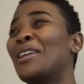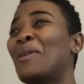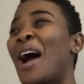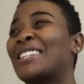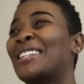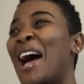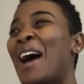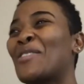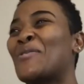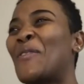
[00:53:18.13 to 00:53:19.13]
We're actually
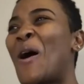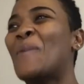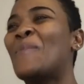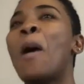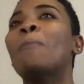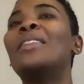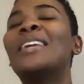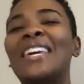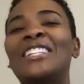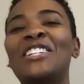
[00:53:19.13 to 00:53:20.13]
having fun, but the
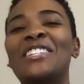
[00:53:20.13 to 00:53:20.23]
kitchen